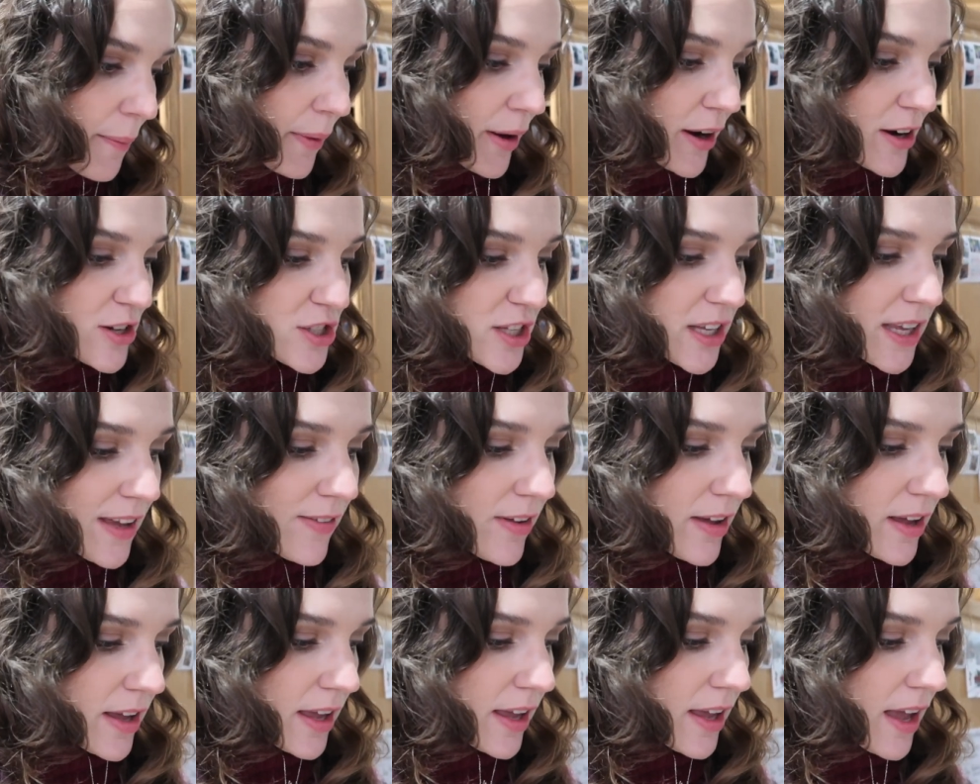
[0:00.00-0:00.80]
We're actually
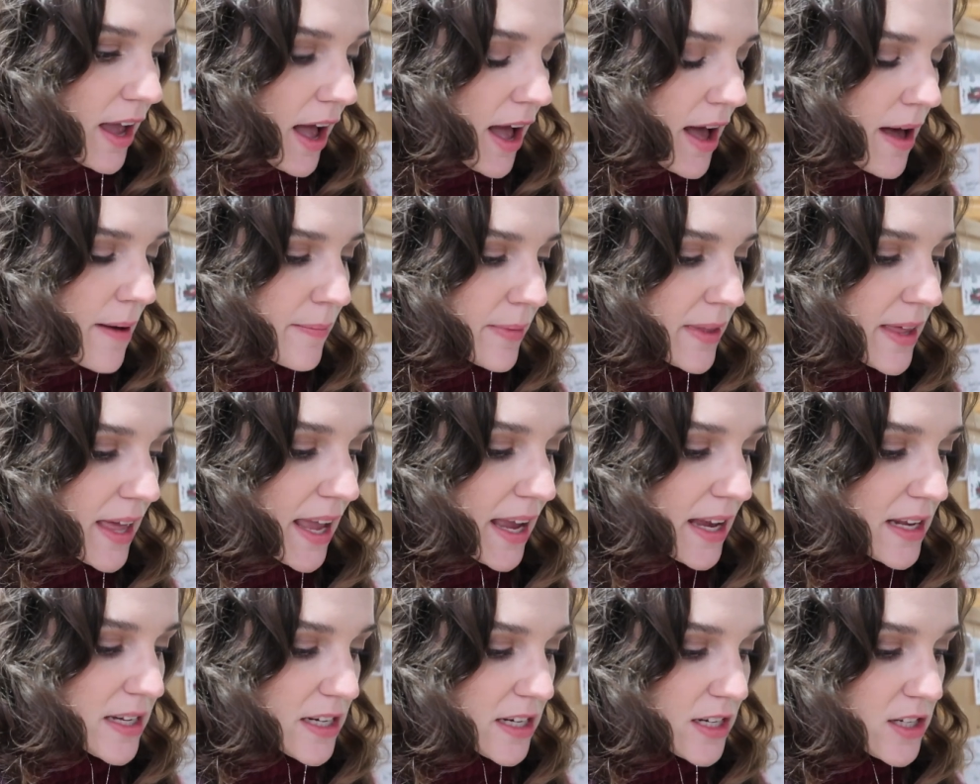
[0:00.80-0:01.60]
giving um,
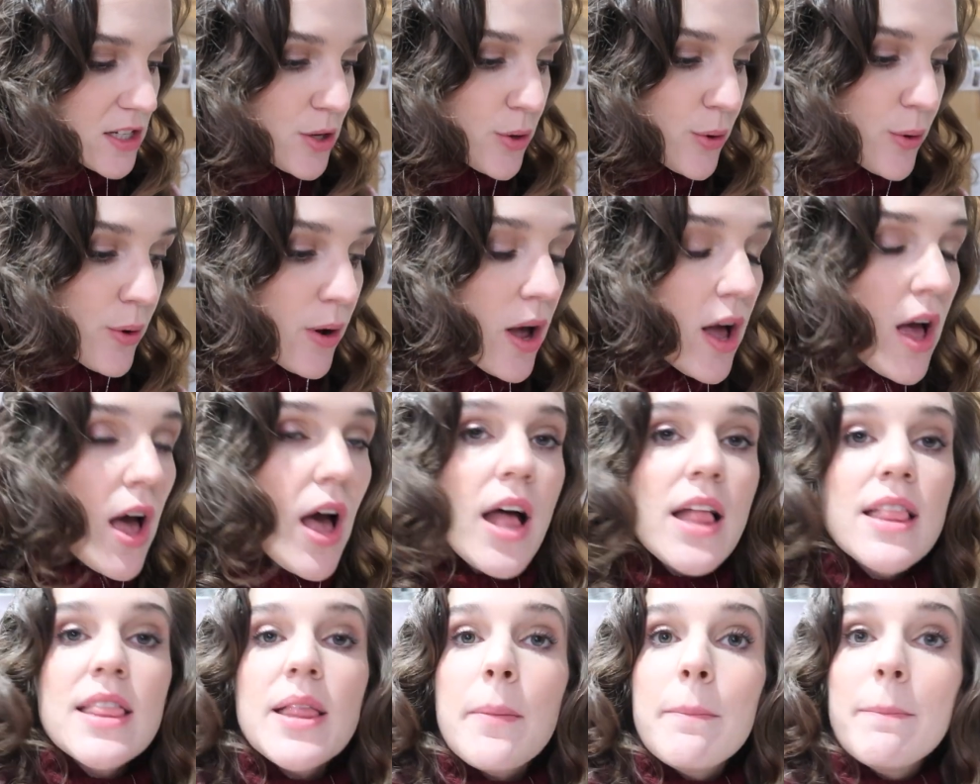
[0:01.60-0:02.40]
candy to
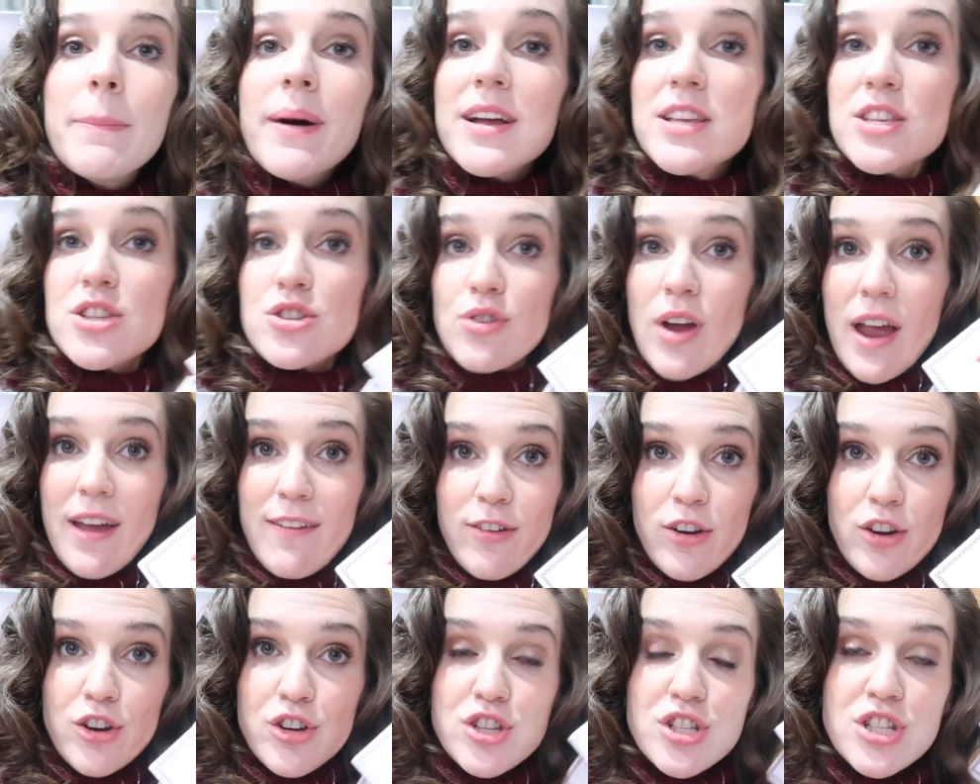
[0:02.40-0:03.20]
the bus
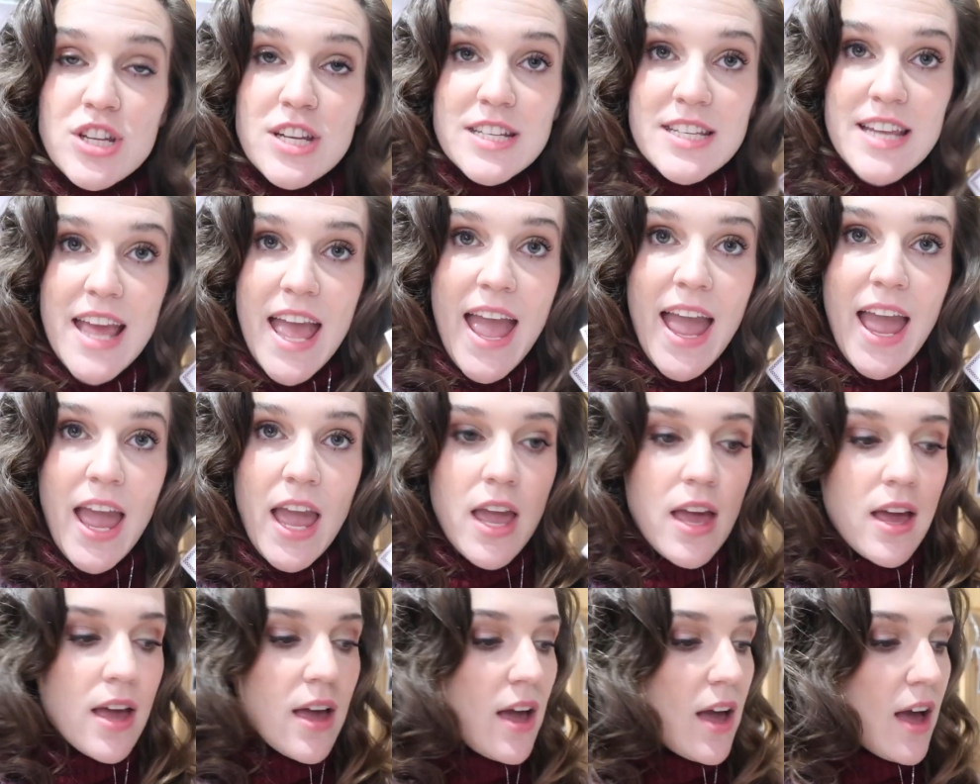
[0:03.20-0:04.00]
drivers
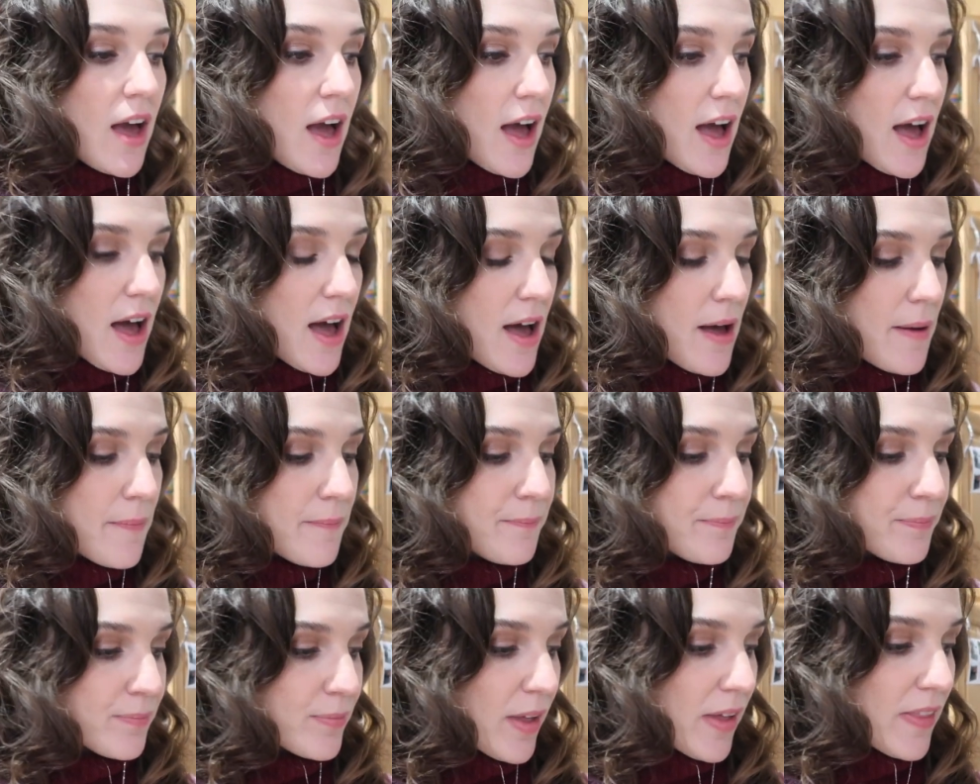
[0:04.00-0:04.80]
today,
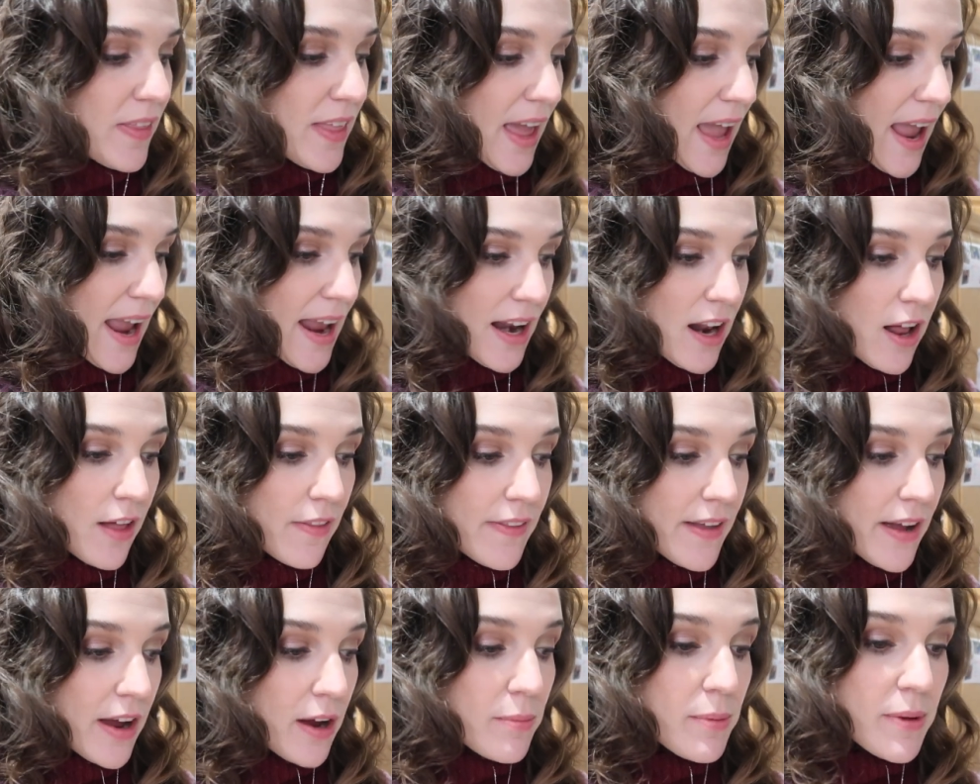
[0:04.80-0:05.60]
um, and the aid
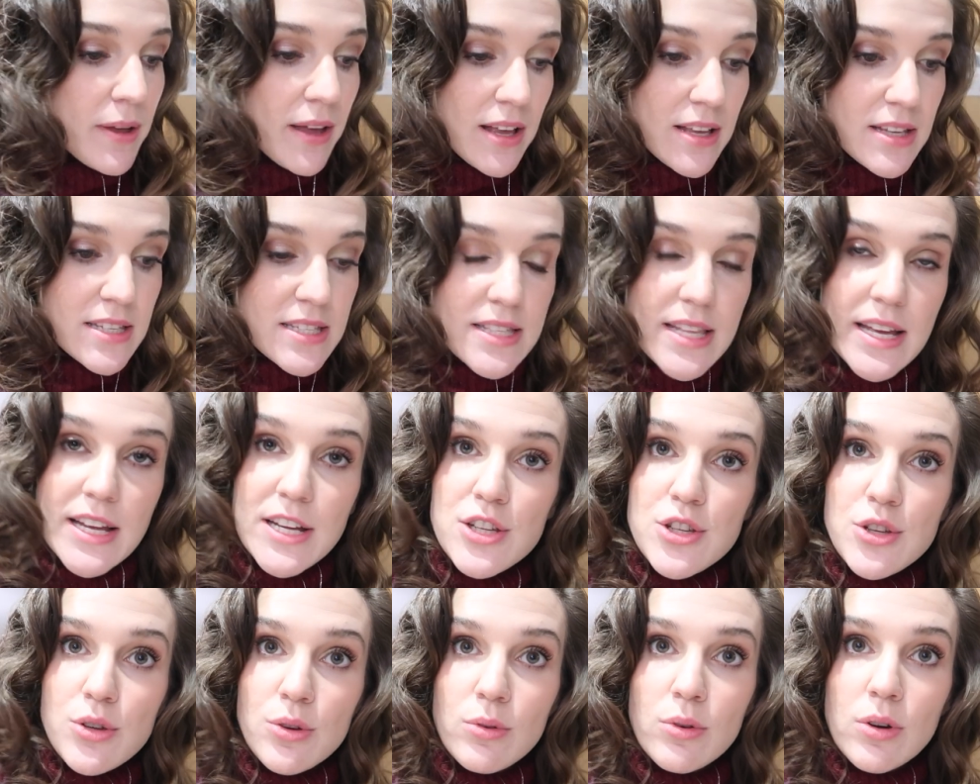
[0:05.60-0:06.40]
on there, because they
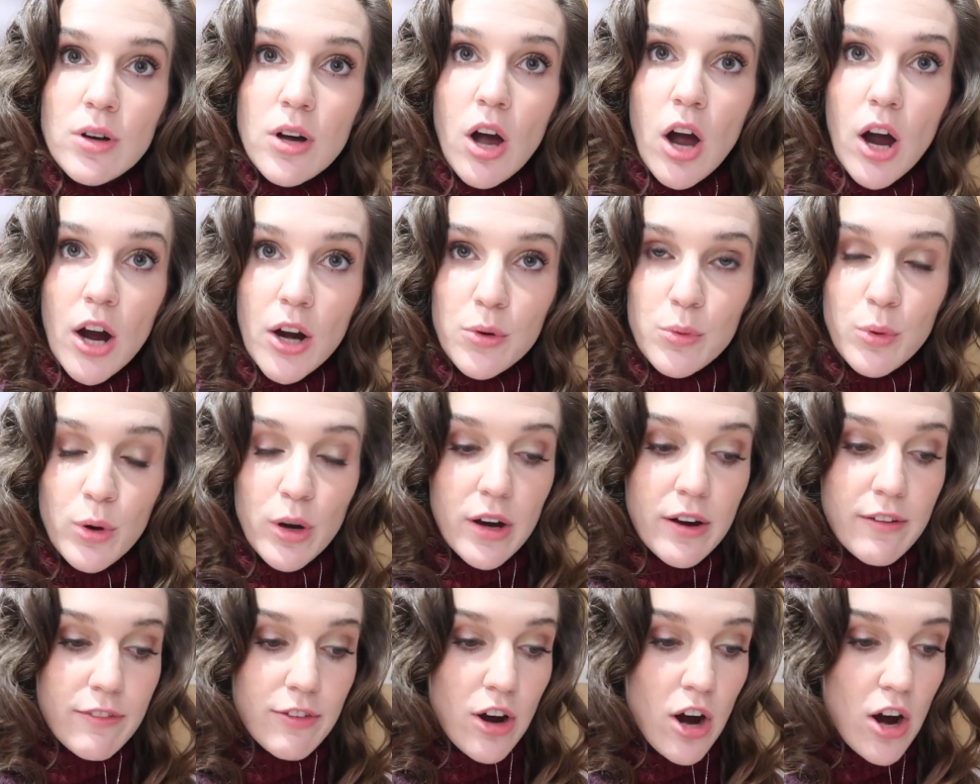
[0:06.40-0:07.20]
do hard
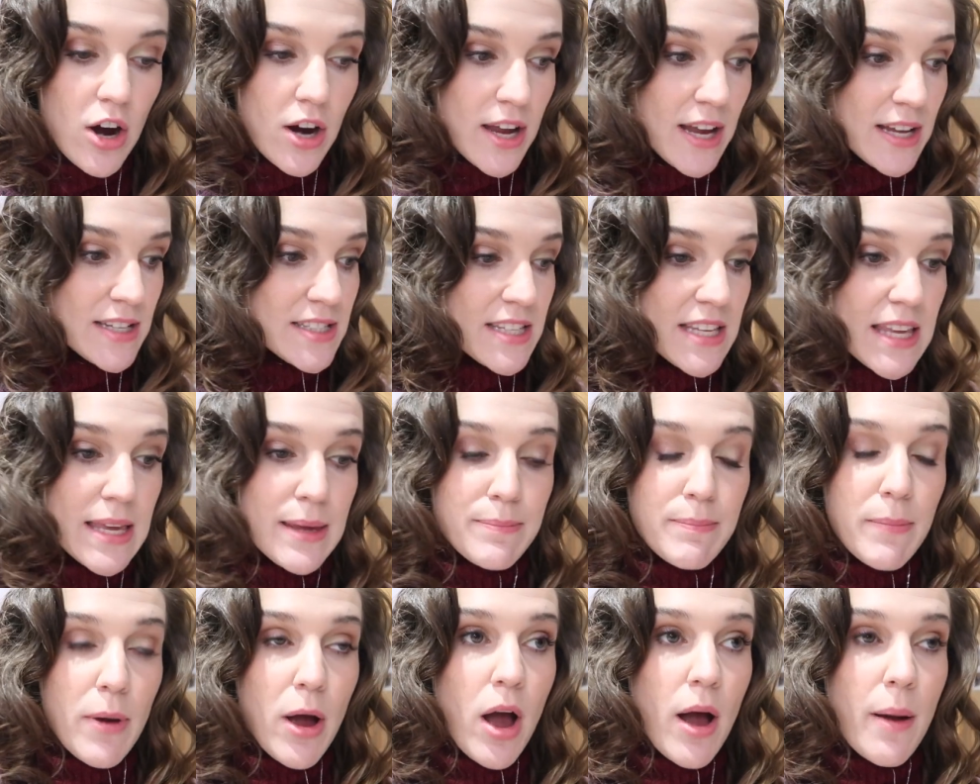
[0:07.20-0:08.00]
work for our kids to
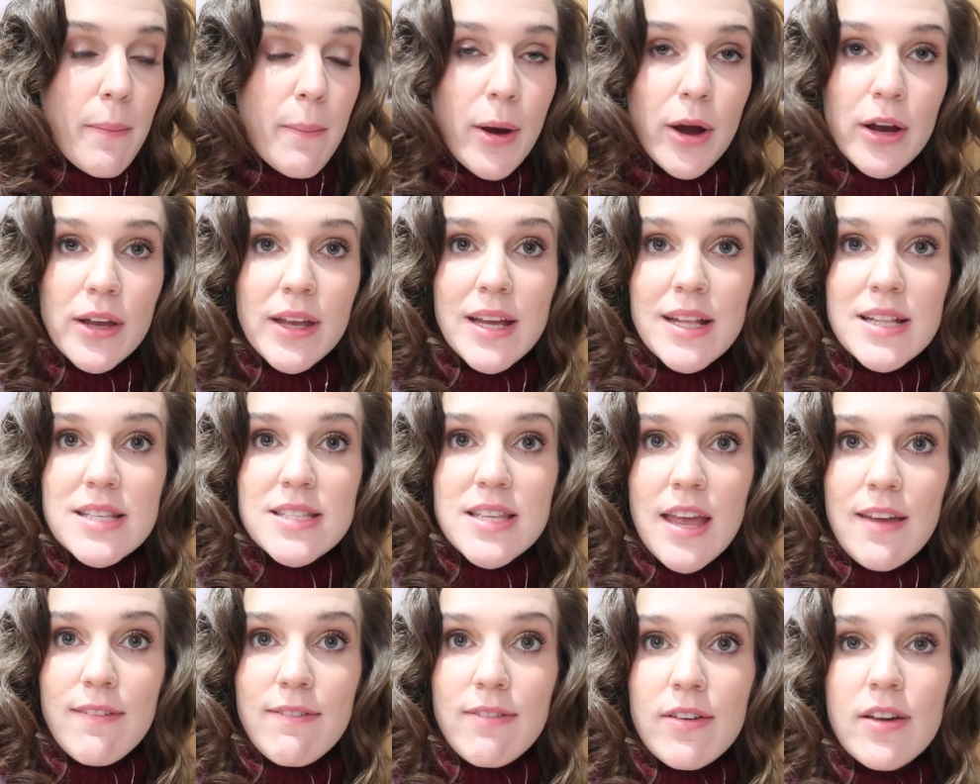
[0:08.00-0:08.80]
keep um, our kids
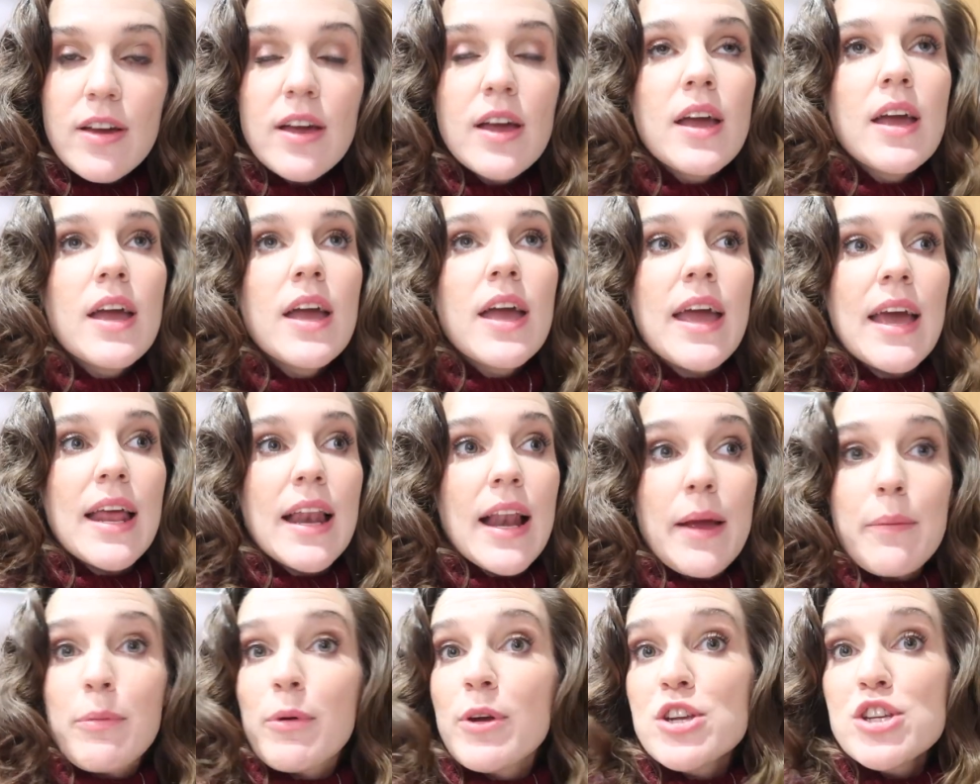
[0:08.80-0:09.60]
safe,
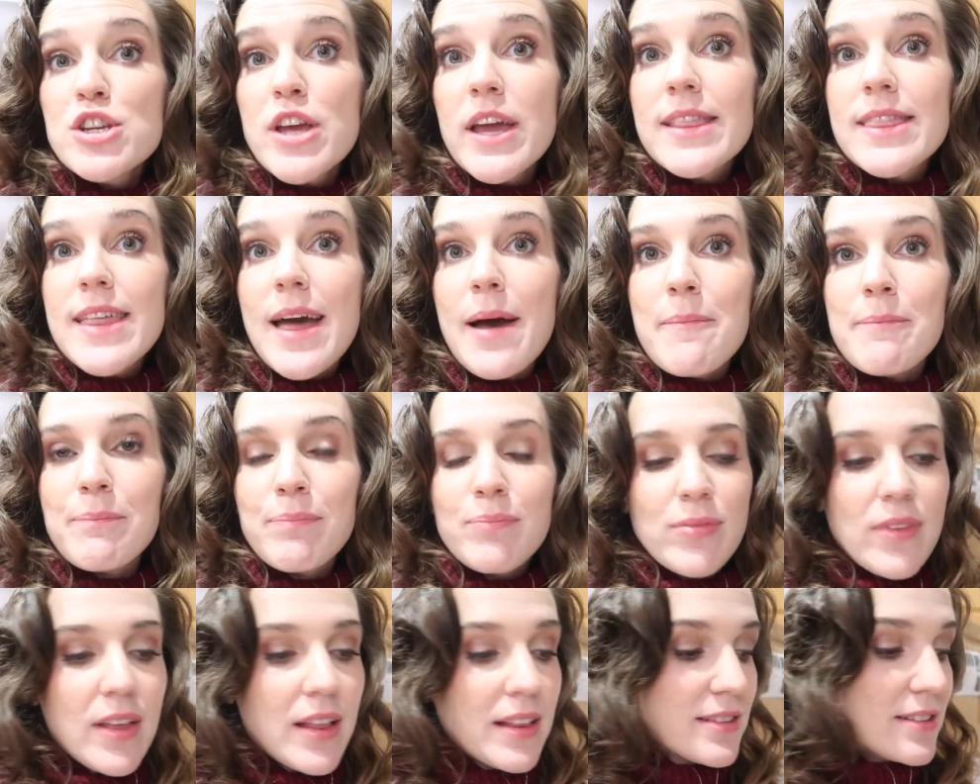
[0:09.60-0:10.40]
and I appreciate
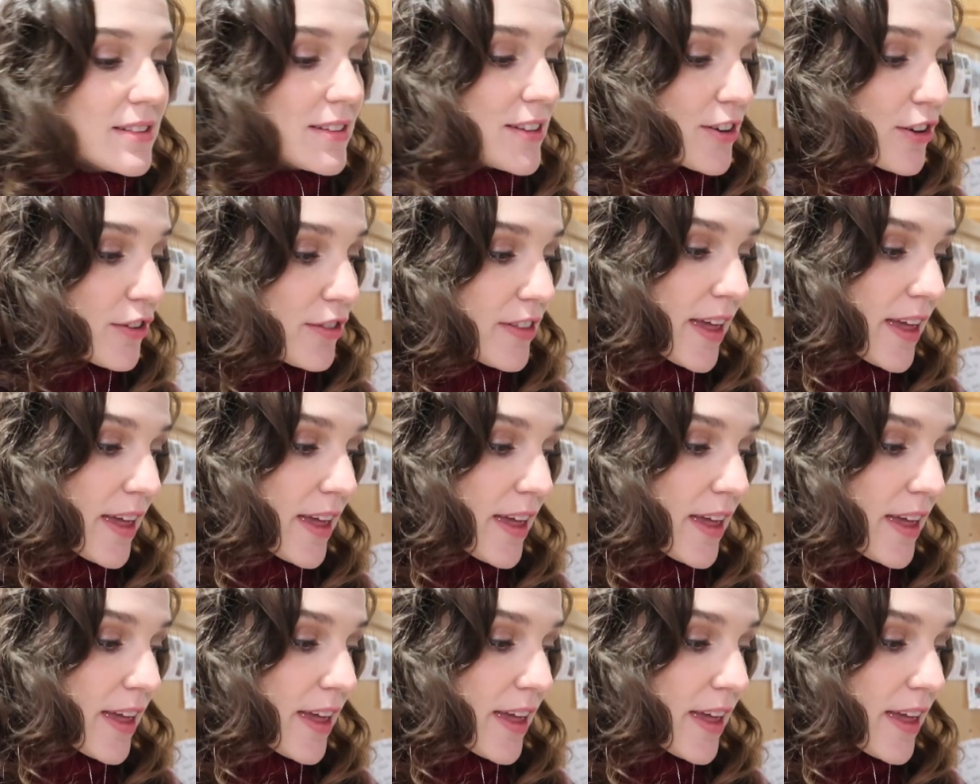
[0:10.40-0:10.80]
them, and the little